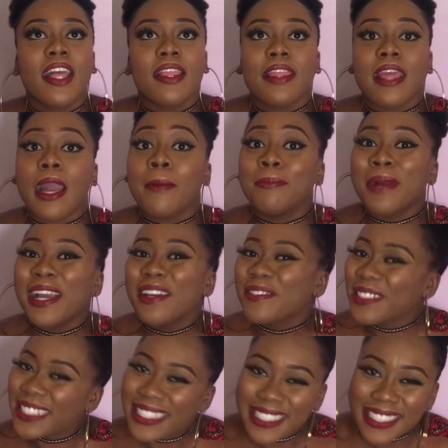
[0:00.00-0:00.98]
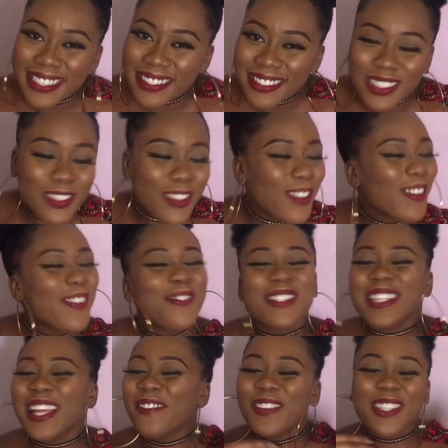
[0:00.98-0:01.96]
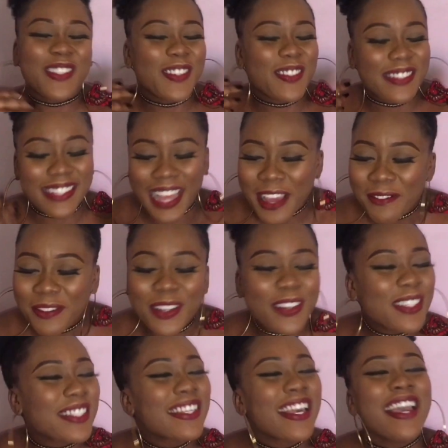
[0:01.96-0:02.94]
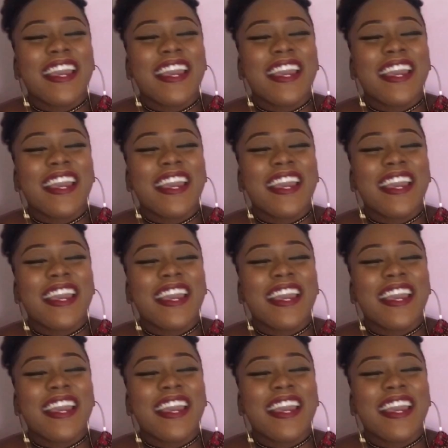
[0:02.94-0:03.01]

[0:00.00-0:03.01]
they are married, so you don't even start wasting your time. Because,